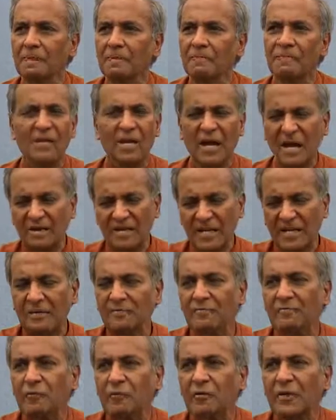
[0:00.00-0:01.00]
We can't let him
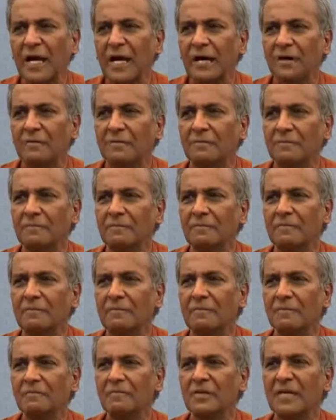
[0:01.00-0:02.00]
fall down.
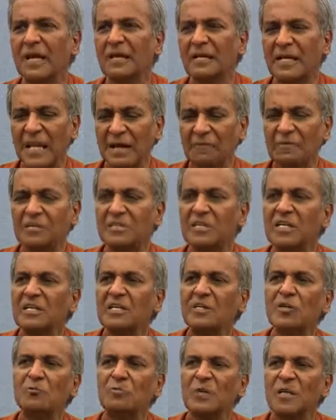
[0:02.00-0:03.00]
We can't allow his
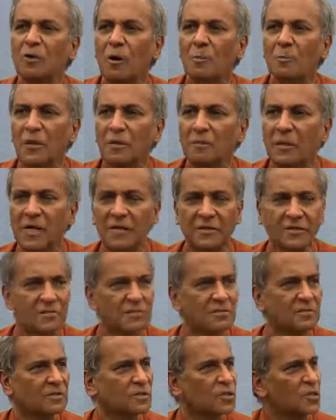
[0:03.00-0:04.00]
dignity to be
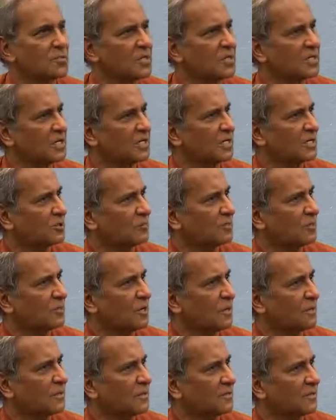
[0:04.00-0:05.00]
compromised, human dignity to be
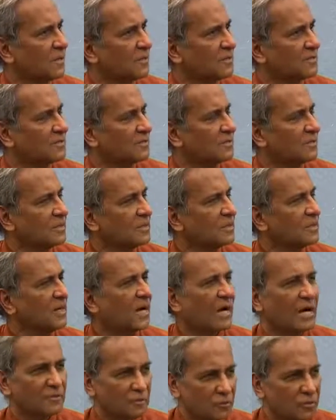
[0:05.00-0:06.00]
compromised.
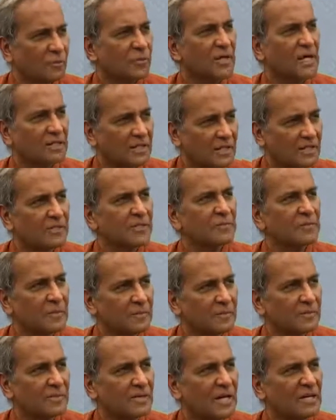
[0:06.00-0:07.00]
Do you know what I tell these
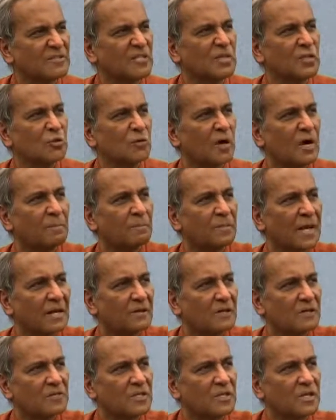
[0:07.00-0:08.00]
people? I say, you are
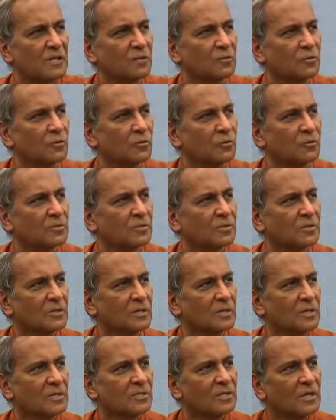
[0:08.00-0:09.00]
practicing Hindus.
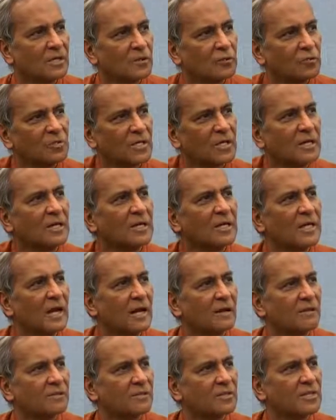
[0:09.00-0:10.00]
The Hindus in India
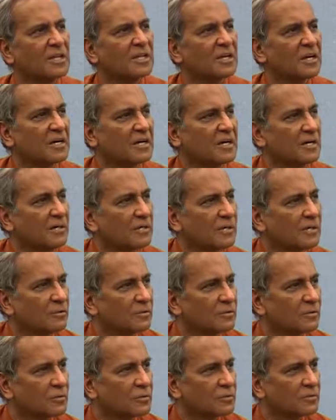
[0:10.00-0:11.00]
are theoretical
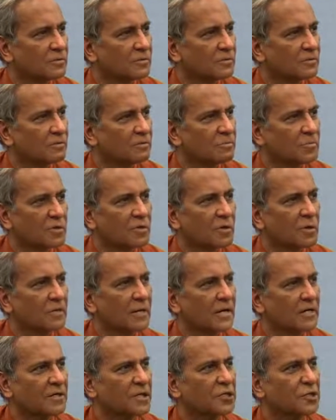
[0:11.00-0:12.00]
Hindus, poor
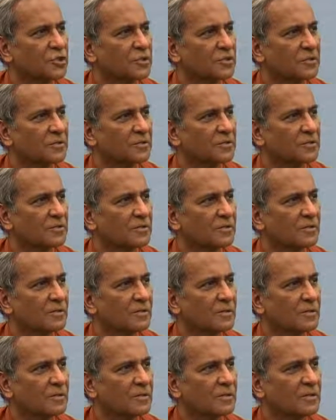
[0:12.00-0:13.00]
practitioners.
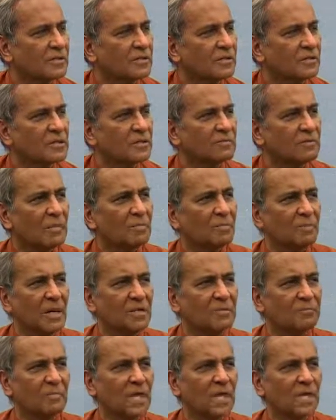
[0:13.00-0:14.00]
The reason why I'm
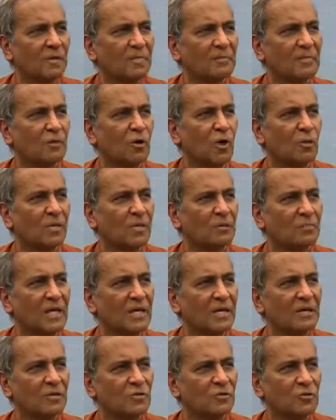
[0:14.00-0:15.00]

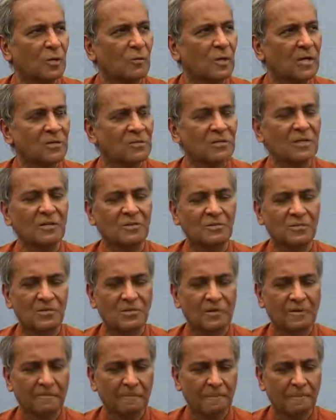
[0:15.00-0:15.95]
making this comment is this.